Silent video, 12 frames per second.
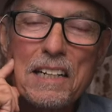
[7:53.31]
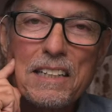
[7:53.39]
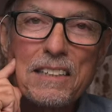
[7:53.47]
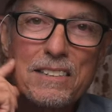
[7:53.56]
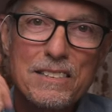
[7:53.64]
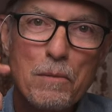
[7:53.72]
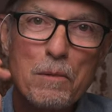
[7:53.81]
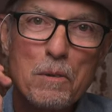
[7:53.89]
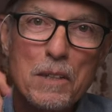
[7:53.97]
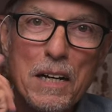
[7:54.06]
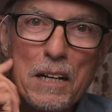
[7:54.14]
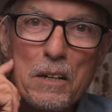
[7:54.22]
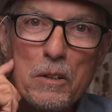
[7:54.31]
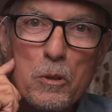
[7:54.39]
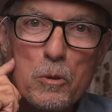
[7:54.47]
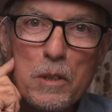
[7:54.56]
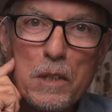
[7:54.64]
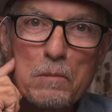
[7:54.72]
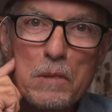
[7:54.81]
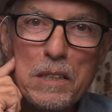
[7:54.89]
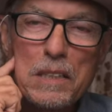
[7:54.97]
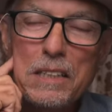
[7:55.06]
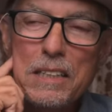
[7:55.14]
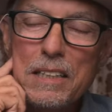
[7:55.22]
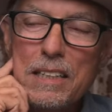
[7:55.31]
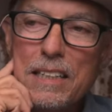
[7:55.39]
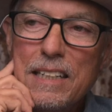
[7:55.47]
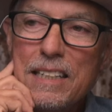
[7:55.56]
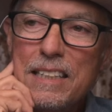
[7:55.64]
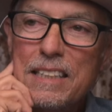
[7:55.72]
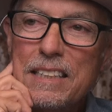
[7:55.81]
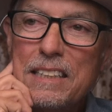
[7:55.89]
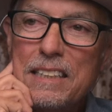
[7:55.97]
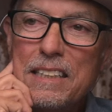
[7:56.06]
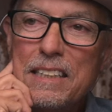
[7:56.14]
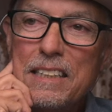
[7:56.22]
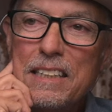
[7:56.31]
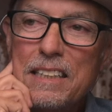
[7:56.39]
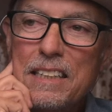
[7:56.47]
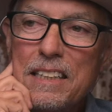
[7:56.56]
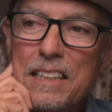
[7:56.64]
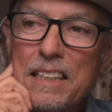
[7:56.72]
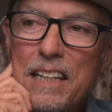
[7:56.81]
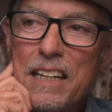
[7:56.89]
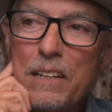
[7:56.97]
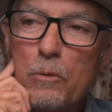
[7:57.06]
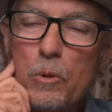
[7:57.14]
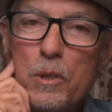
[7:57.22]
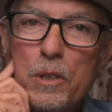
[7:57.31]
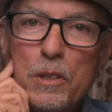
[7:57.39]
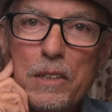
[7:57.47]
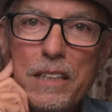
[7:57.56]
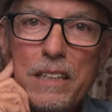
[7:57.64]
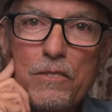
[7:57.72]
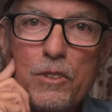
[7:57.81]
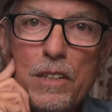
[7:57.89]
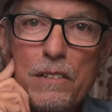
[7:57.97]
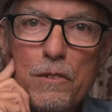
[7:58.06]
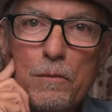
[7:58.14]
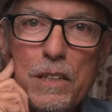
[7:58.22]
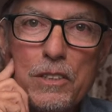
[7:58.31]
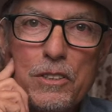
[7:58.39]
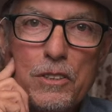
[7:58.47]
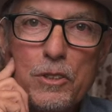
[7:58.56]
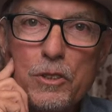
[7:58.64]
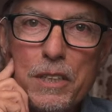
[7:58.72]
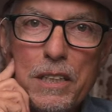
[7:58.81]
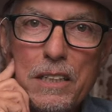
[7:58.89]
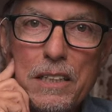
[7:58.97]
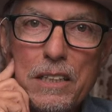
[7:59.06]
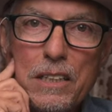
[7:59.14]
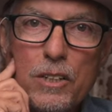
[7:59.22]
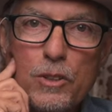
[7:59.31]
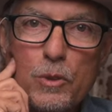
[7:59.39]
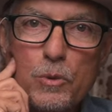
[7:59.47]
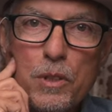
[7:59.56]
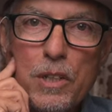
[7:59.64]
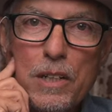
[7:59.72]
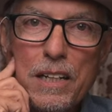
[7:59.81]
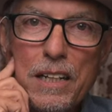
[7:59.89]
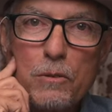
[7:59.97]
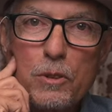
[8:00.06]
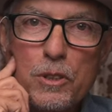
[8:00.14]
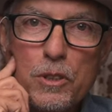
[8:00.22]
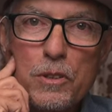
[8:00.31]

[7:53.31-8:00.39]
because some of them are kind of old like me. And they will give you information that you can't get elsewhere, and they will show